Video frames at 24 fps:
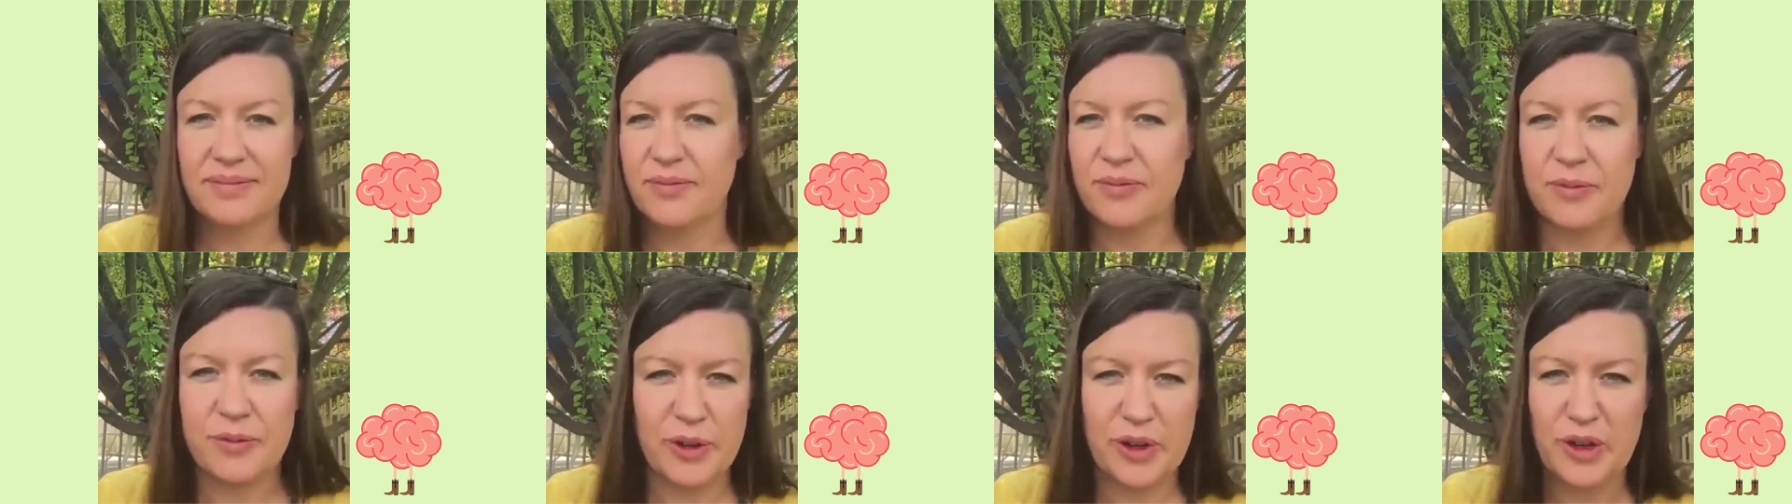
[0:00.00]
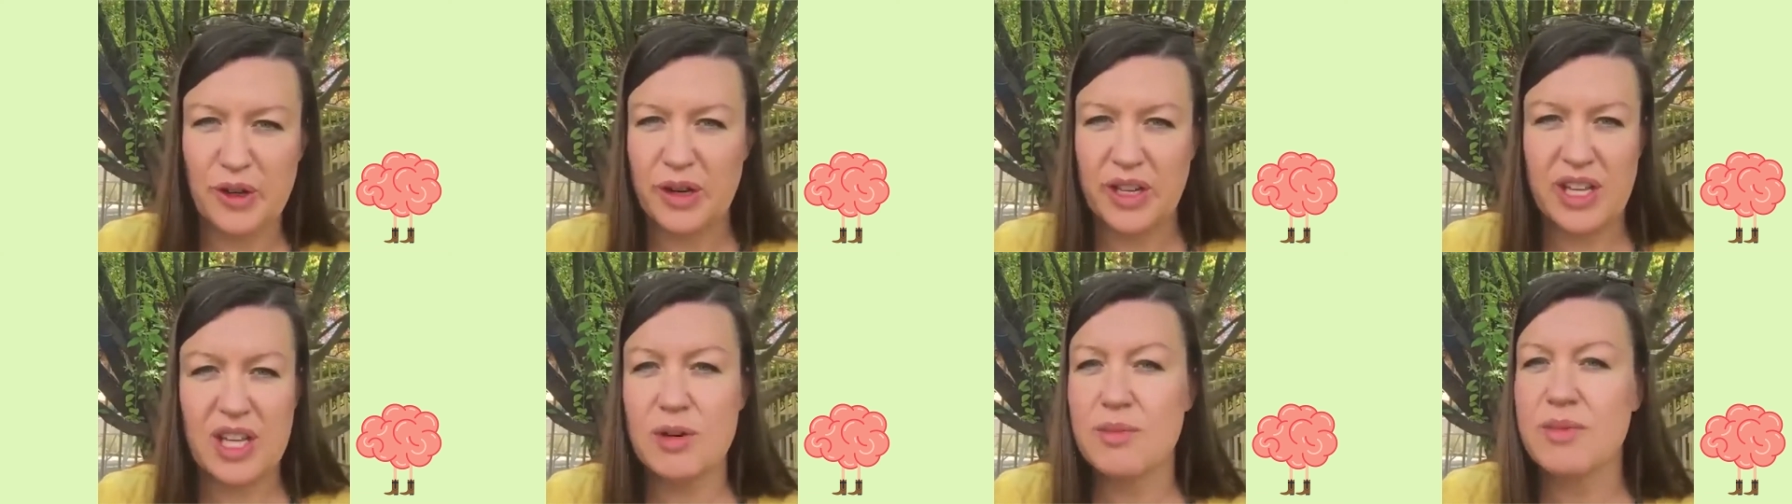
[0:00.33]
For,
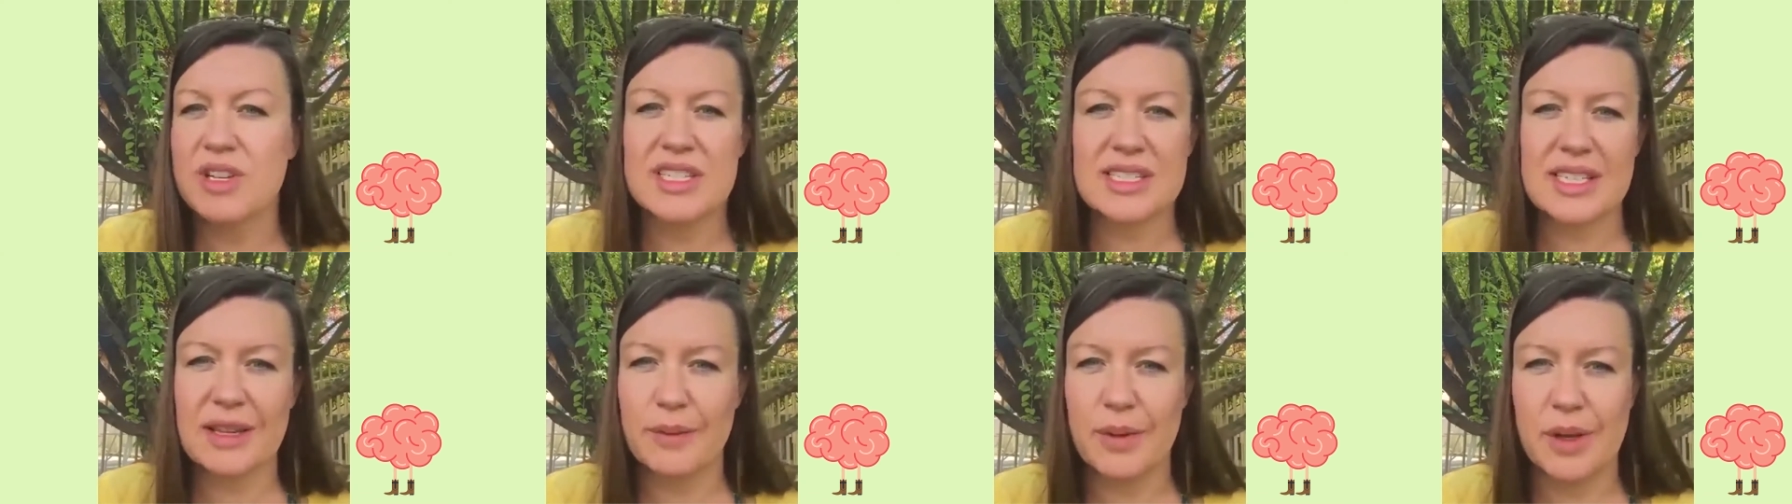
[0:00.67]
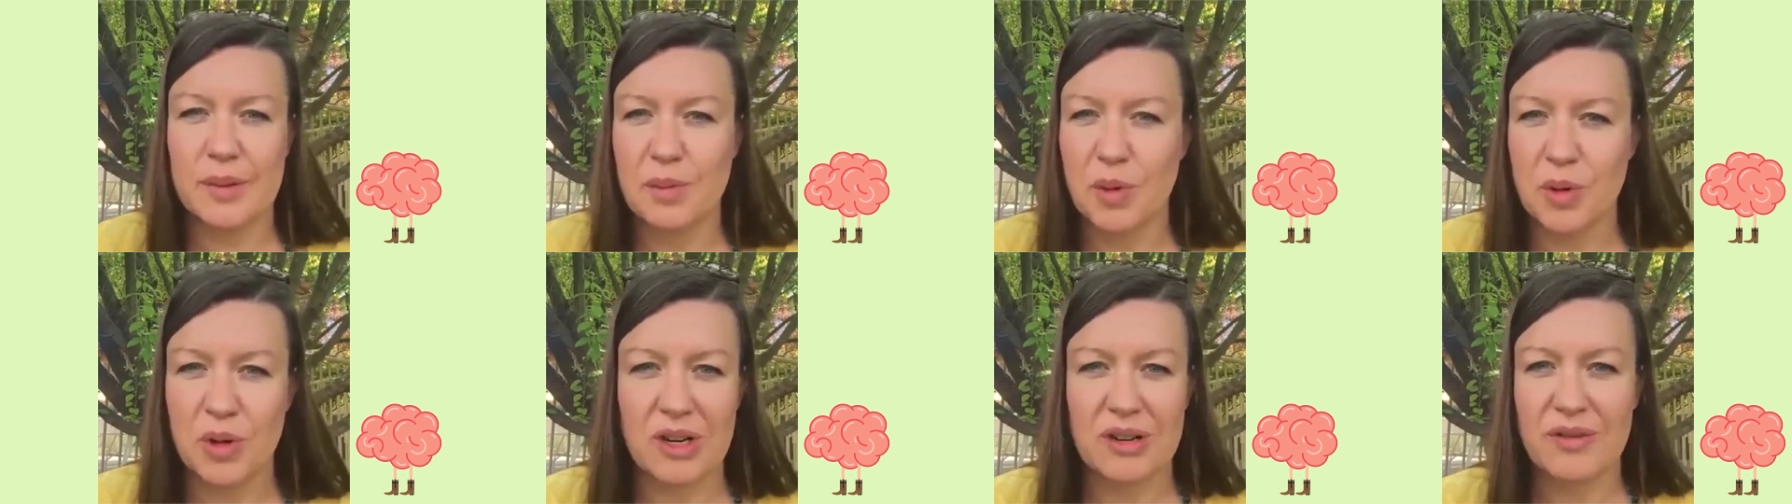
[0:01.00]
humans have
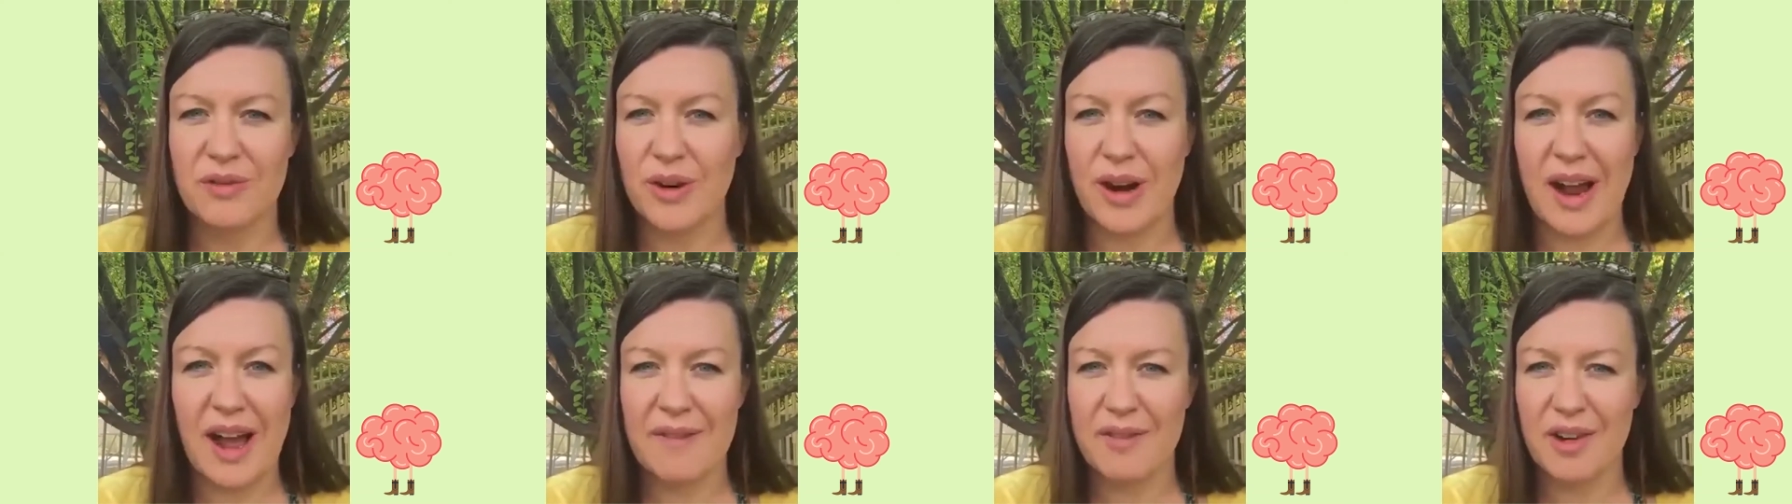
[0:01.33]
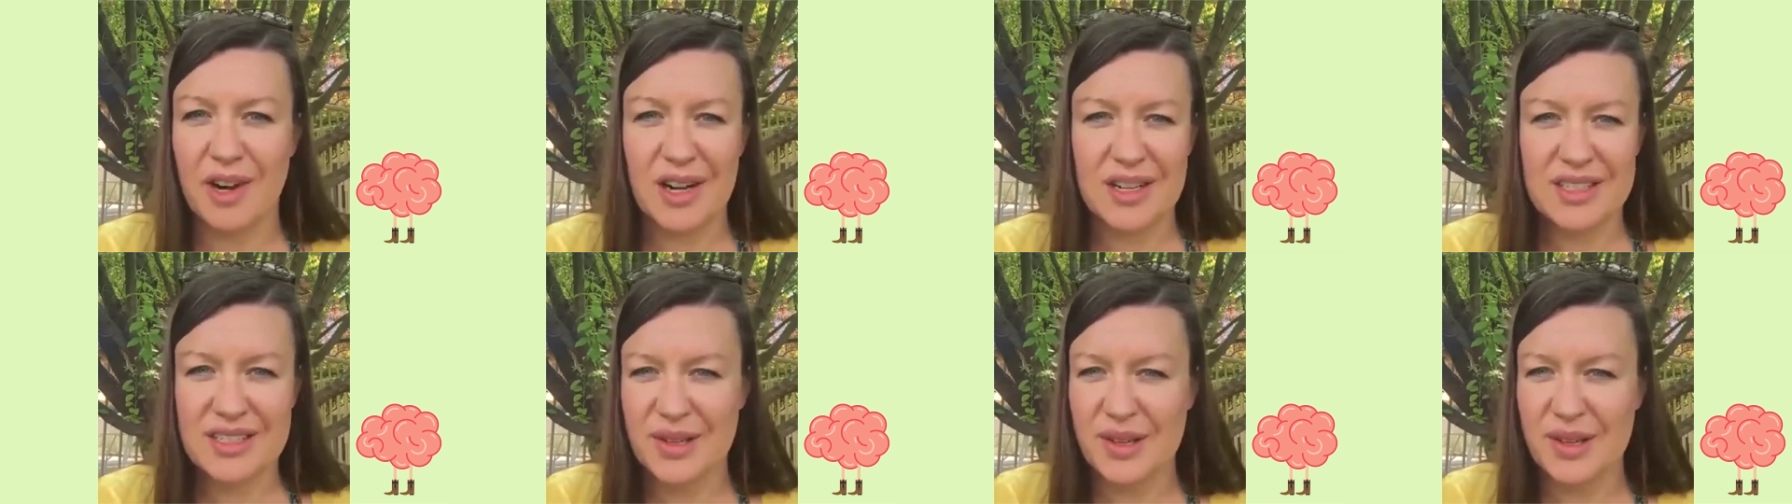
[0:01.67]
been bored forever.